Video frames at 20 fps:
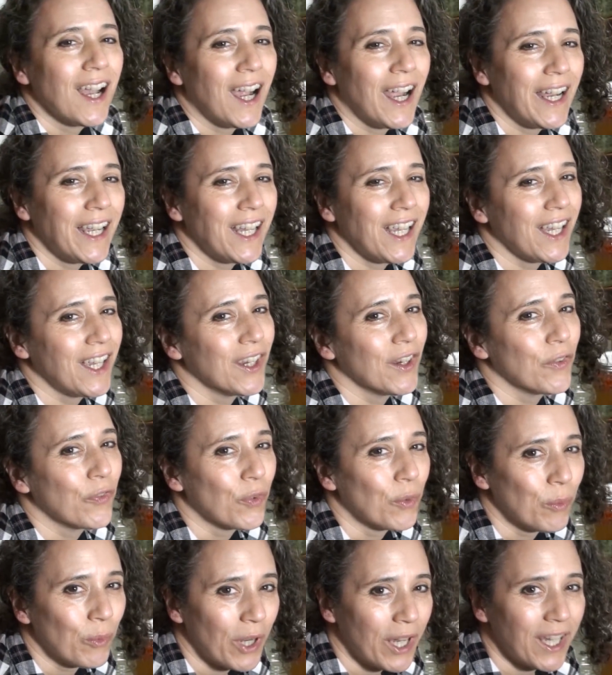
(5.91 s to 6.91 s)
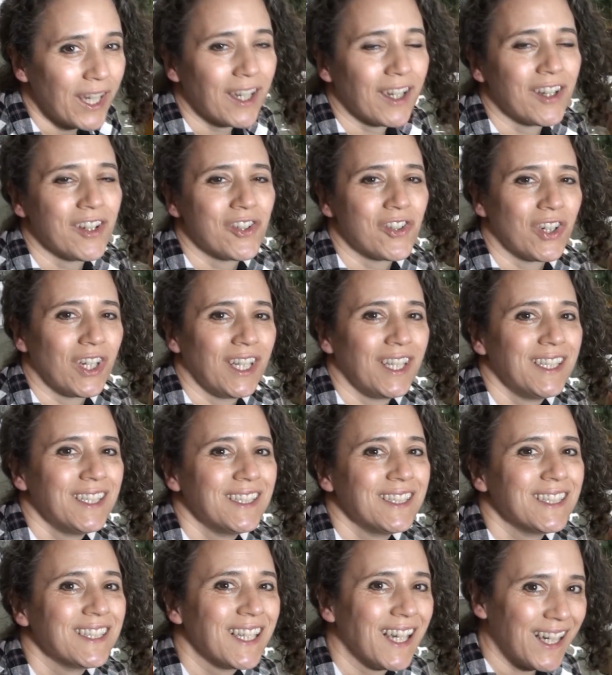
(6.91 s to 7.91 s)
Heidi here from Rain Country.
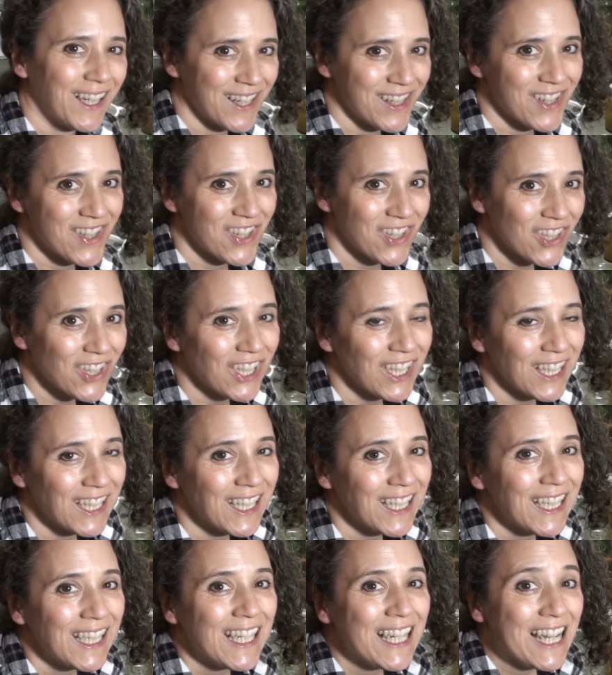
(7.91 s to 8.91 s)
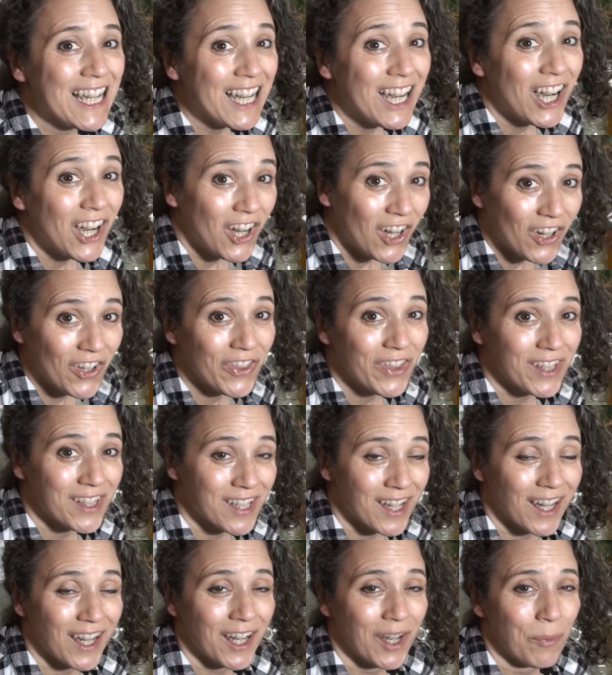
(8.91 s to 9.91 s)
God is good all the
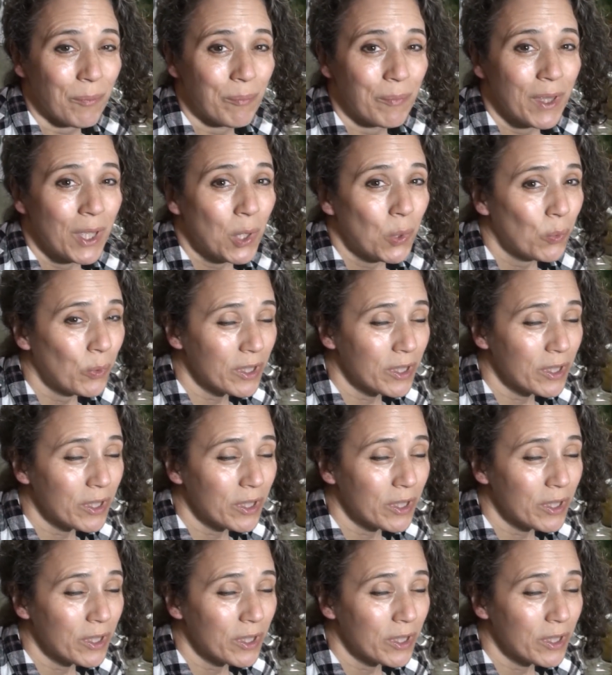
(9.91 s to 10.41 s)
time.